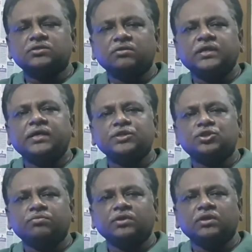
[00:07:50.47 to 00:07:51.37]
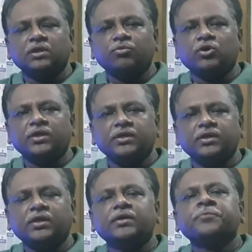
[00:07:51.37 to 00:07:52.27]
So that is to be reported
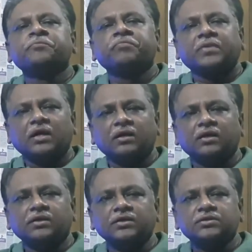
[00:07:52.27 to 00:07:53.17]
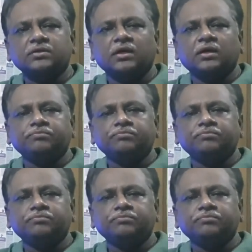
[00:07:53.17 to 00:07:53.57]
here under this